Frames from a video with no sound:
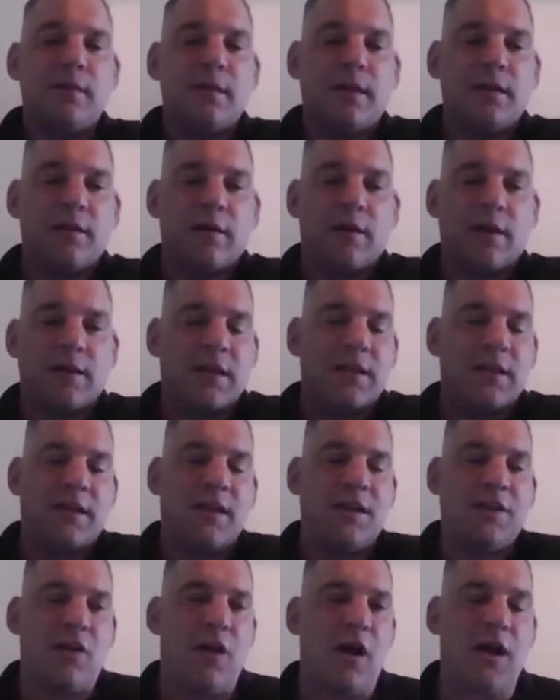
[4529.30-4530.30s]
You know, and then
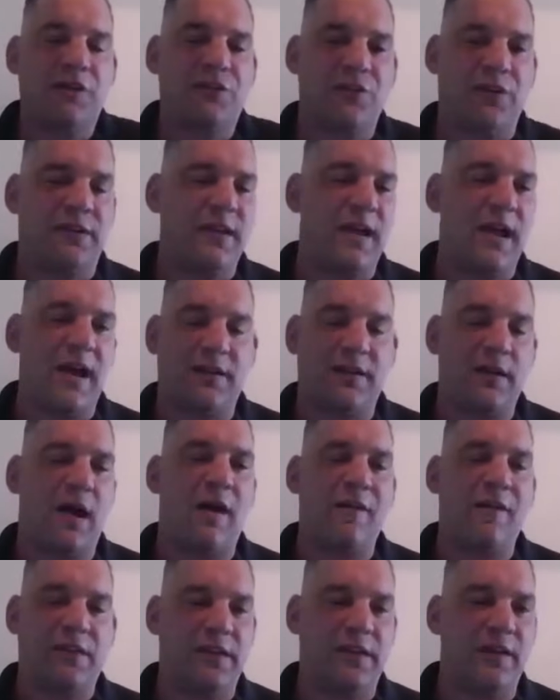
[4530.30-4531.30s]
you're ostracized,
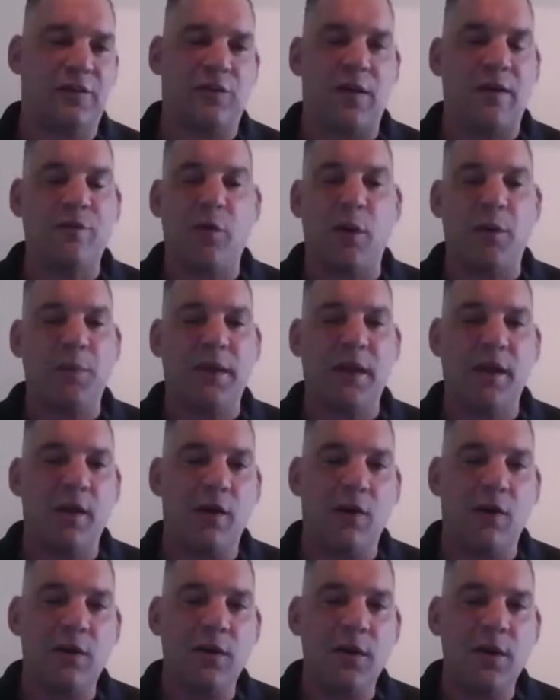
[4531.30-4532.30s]
obviously. So everywhere we
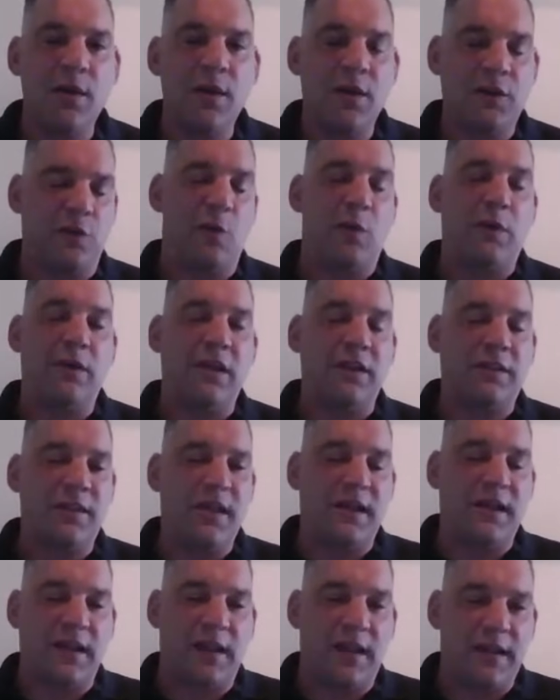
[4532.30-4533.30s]
go. So one of the
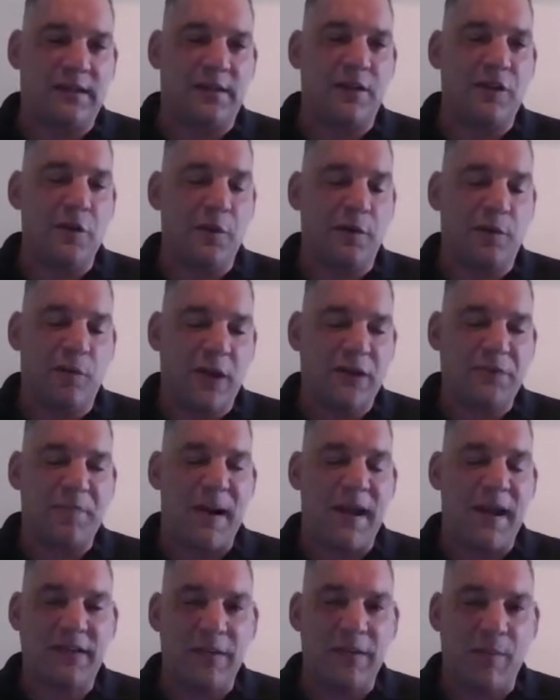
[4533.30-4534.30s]
things I like to do is watch
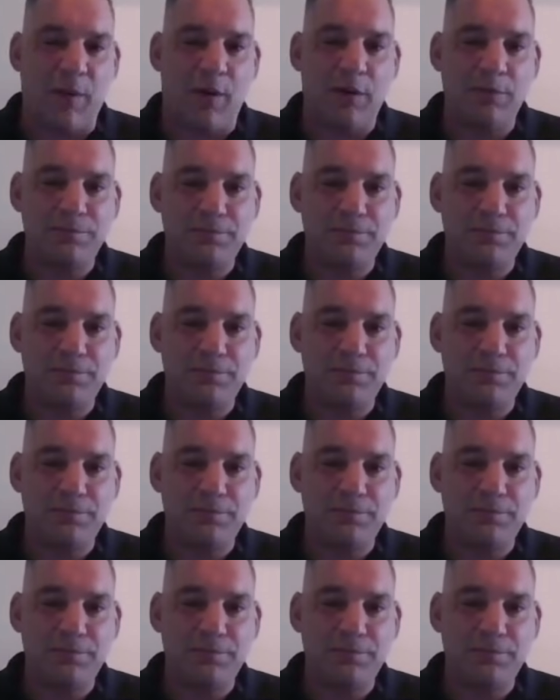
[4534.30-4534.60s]
basketball.